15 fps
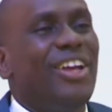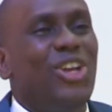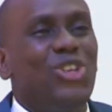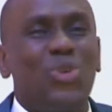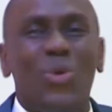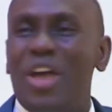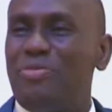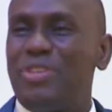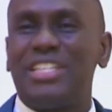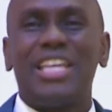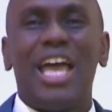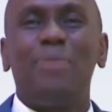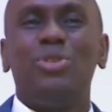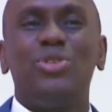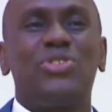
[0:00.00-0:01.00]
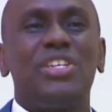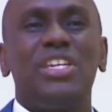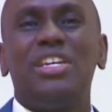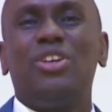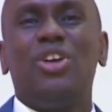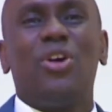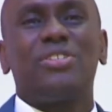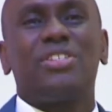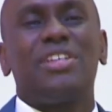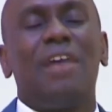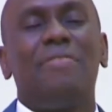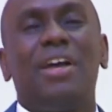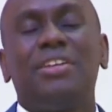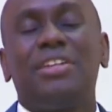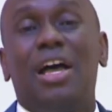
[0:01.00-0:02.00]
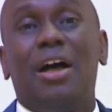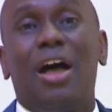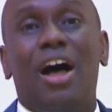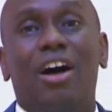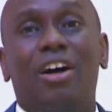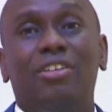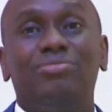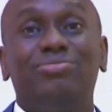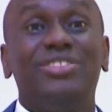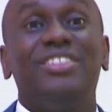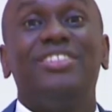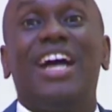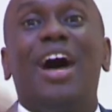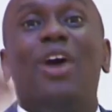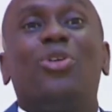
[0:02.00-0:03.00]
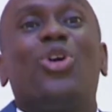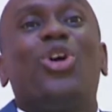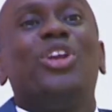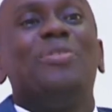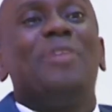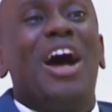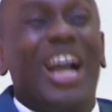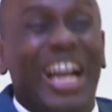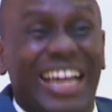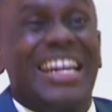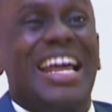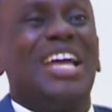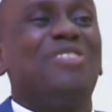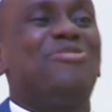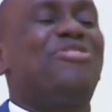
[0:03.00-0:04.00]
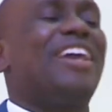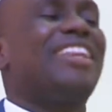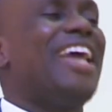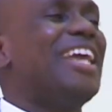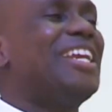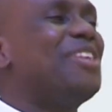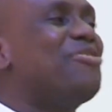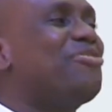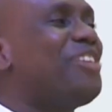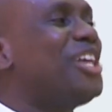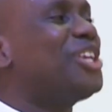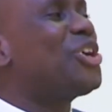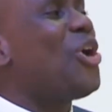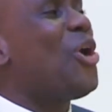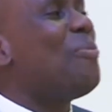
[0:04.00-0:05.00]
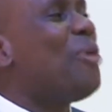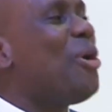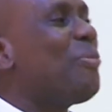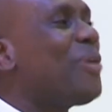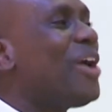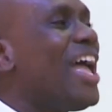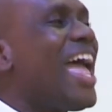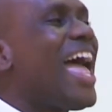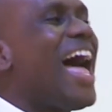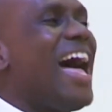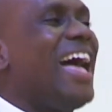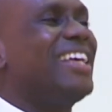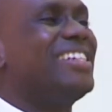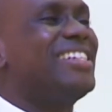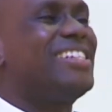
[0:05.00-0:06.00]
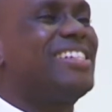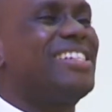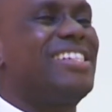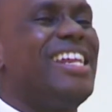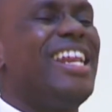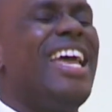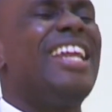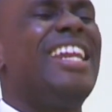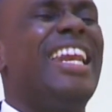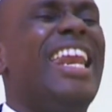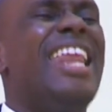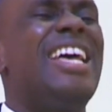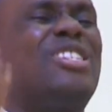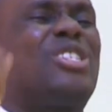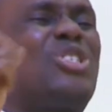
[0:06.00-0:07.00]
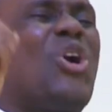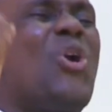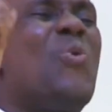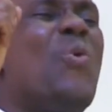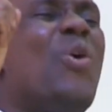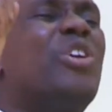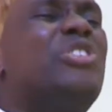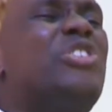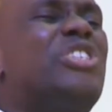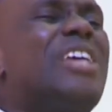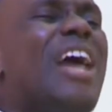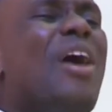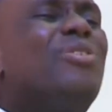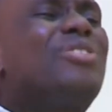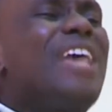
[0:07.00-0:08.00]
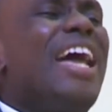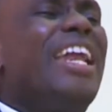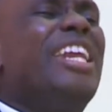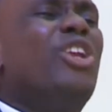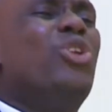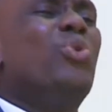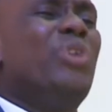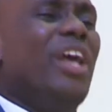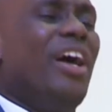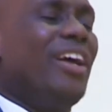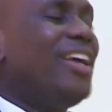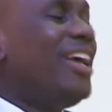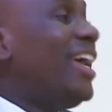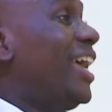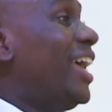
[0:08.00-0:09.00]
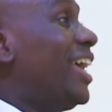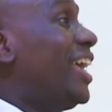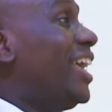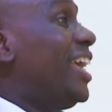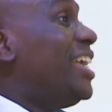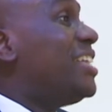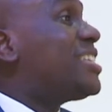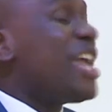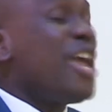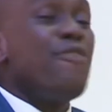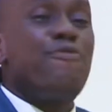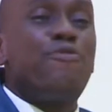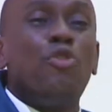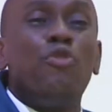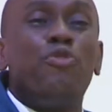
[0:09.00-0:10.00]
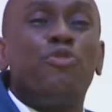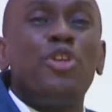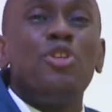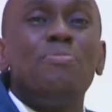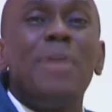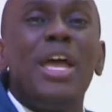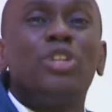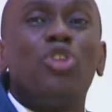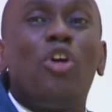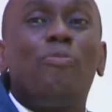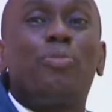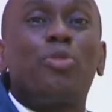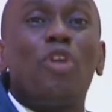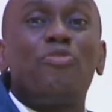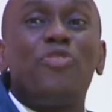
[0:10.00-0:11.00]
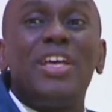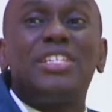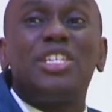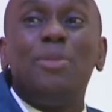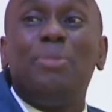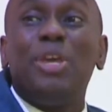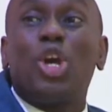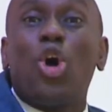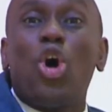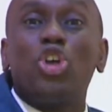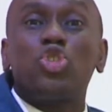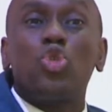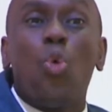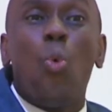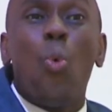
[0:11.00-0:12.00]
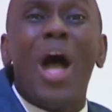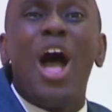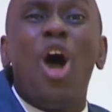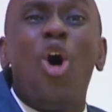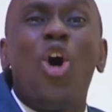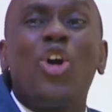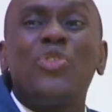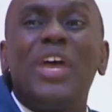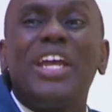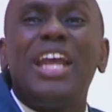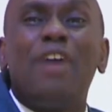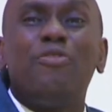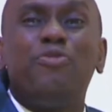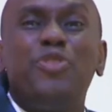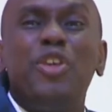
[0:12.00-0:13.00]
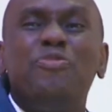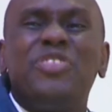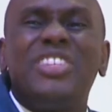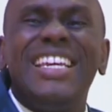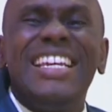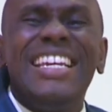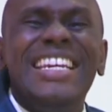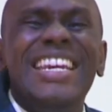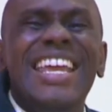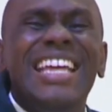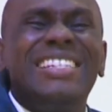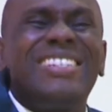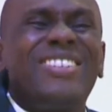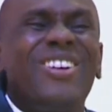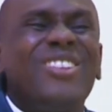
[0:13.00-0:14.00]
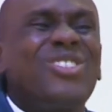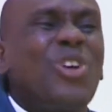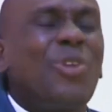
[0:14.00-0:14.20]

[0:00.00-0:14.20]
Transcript: So every time you see God's servant, I'll call him our grandfather in the faith, come up and say, let someone shout hallelujah is a fulfillment of prophecy because 150 nations